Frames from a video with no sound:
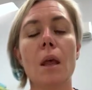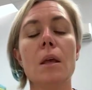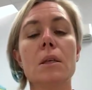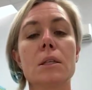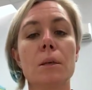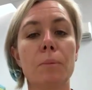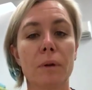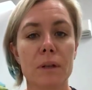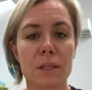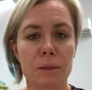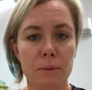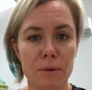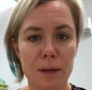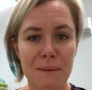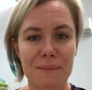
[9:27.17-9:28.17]
So
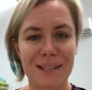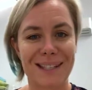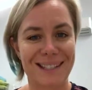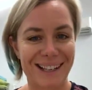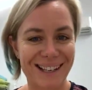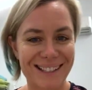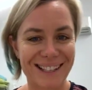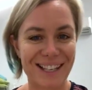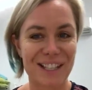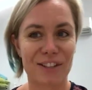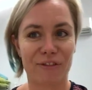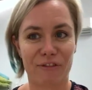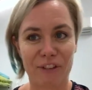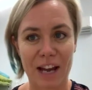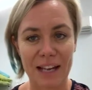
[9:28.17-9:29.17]
principle number 6 is
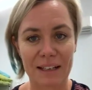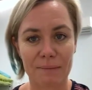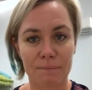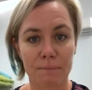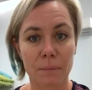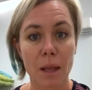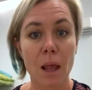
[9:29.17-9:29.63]
fun.